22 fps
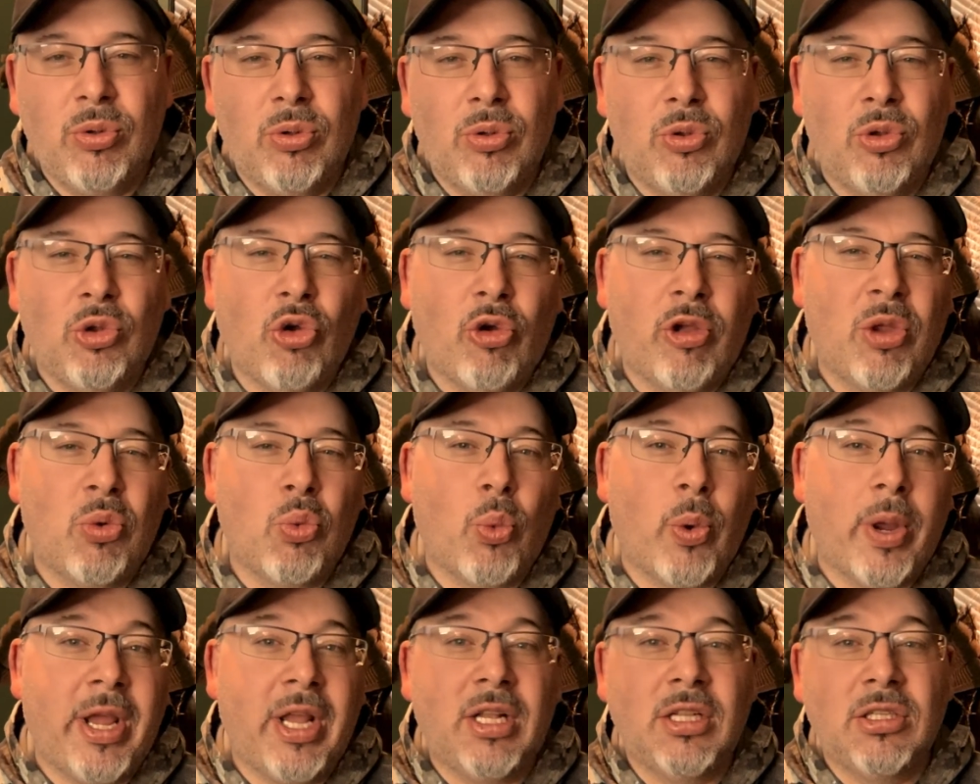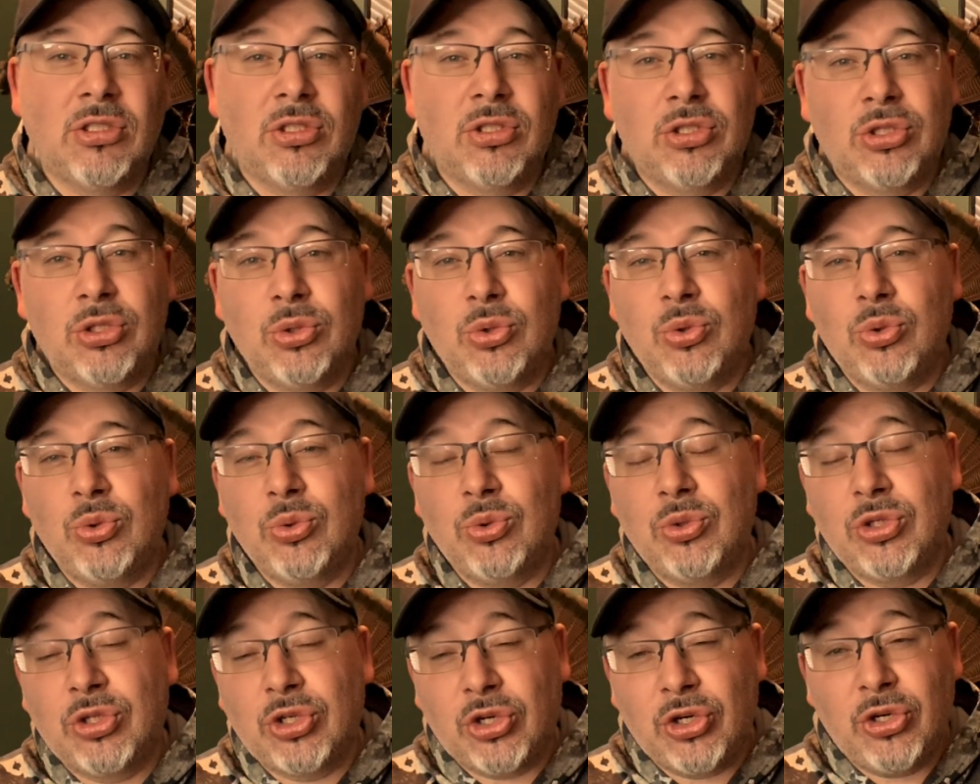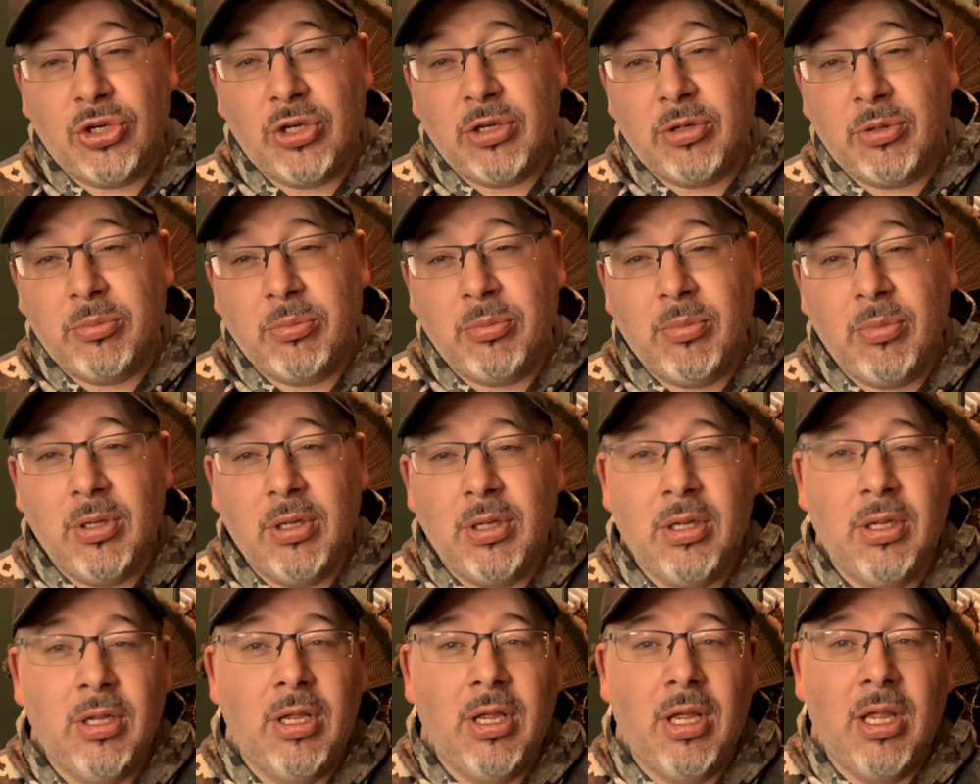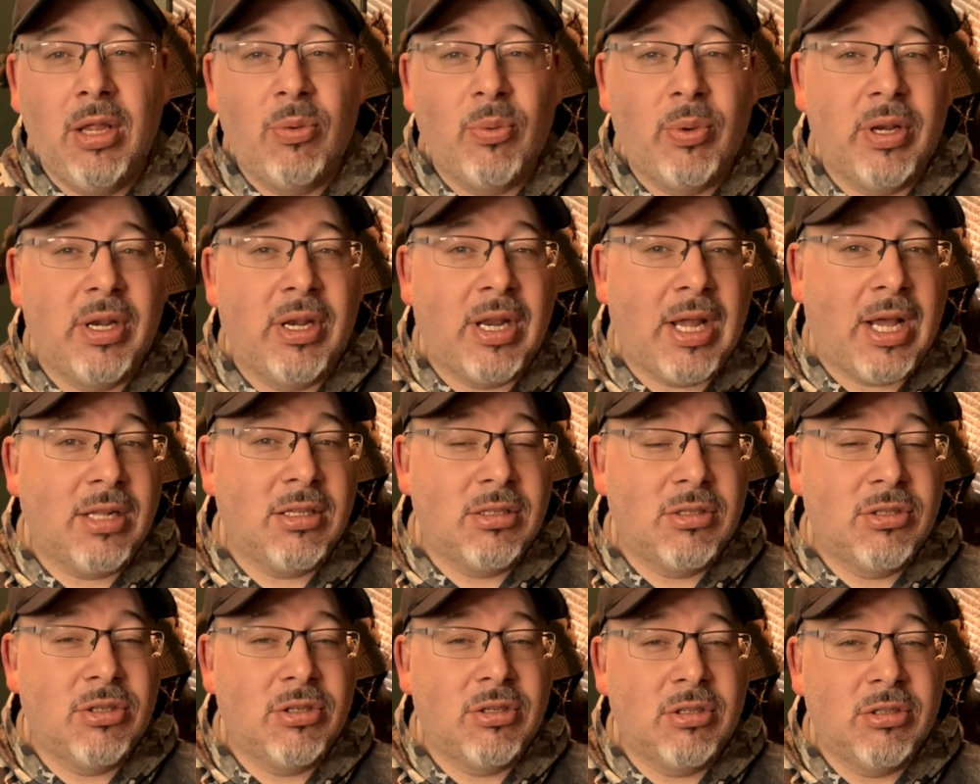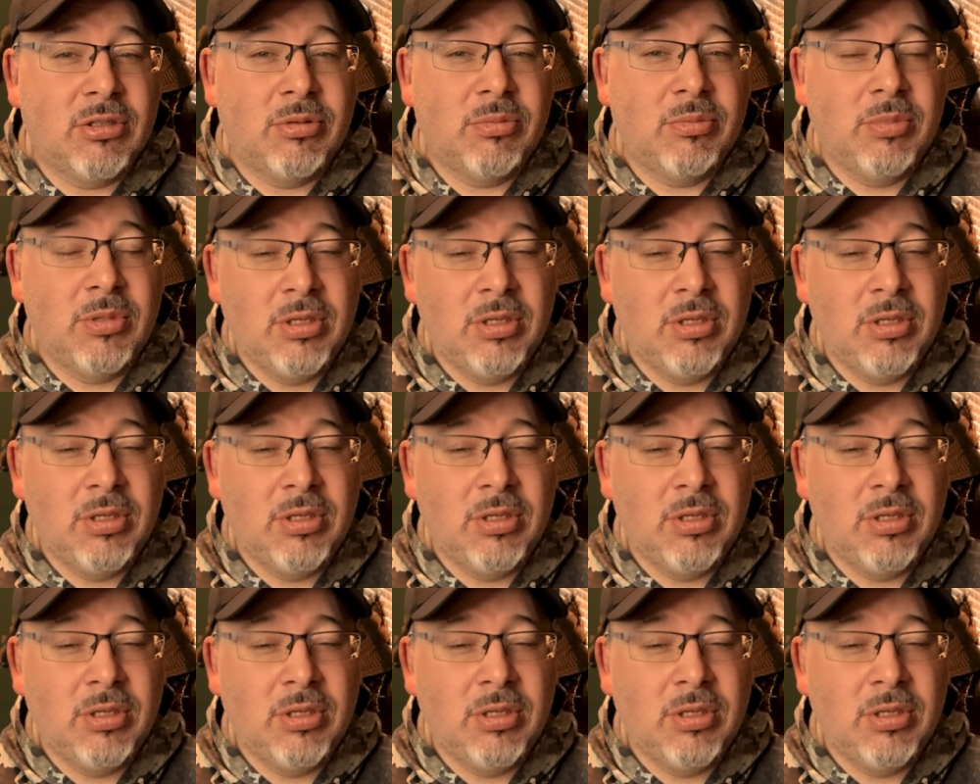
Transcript: knowing when to turn them and when not to turn them.